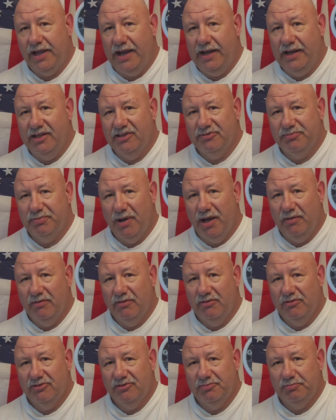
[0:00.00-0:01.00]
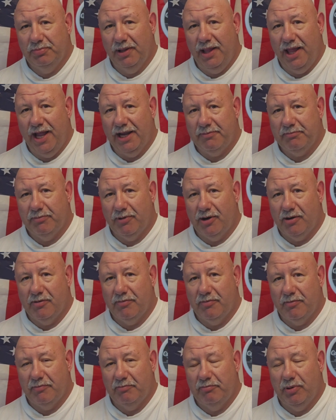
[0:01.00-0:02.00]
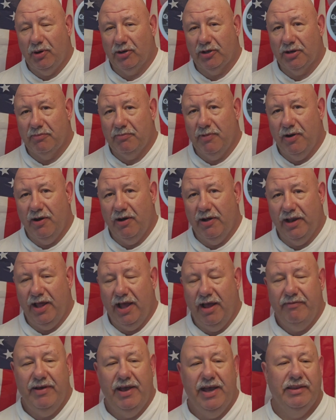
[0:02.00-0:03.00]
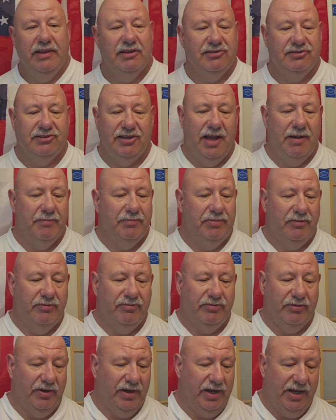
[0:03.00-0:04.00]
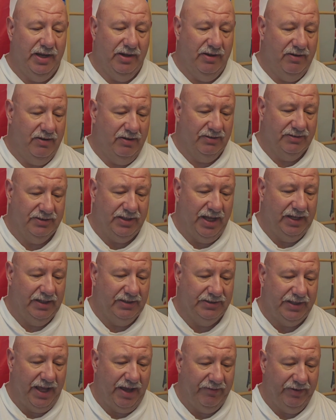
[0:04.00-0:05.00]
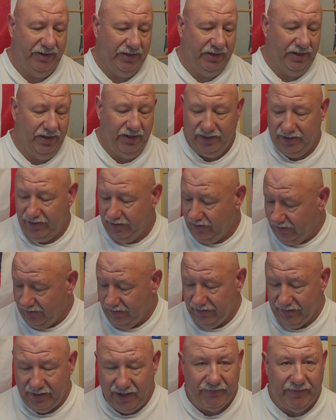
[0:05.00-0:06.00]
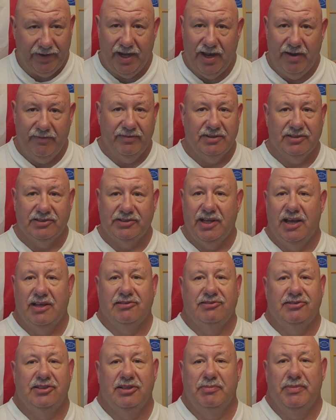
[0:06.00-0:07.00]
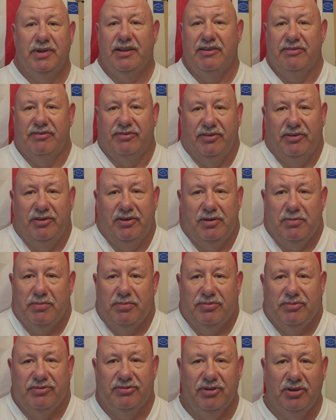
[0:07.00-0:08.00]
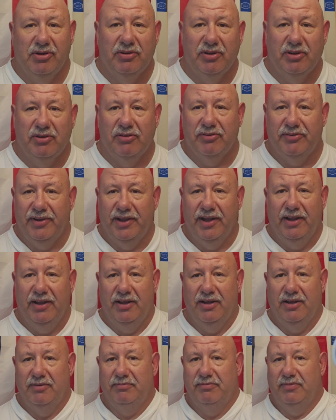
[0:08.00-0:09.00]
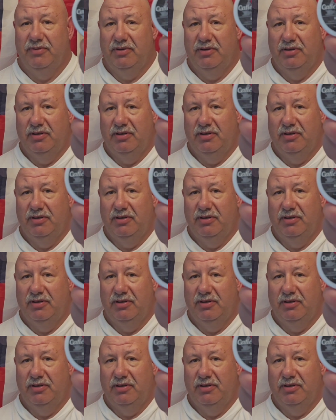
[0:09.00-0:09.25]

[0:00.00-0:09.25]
Katie's Bubbles Black Bergamot. I've had this sample for eons. I just haven't done it yet. I mean, I've just got so many soaps, so little time.